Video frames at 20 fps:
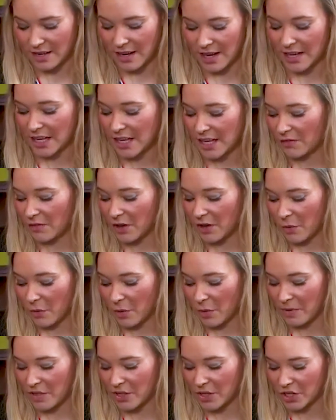and give young
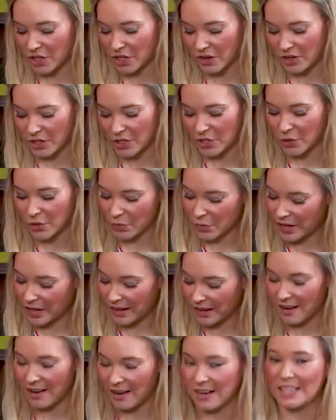women the chance to
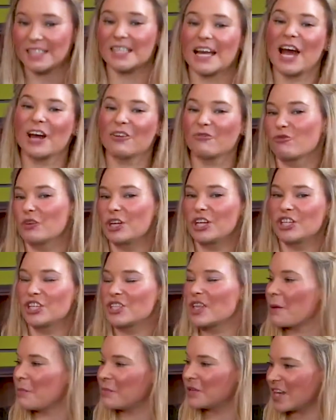realise and reach
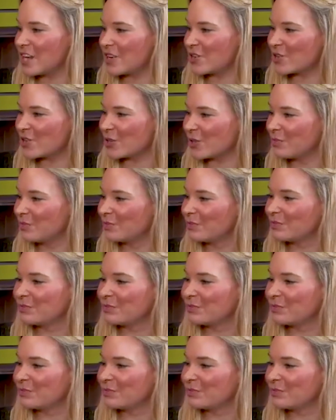their potential.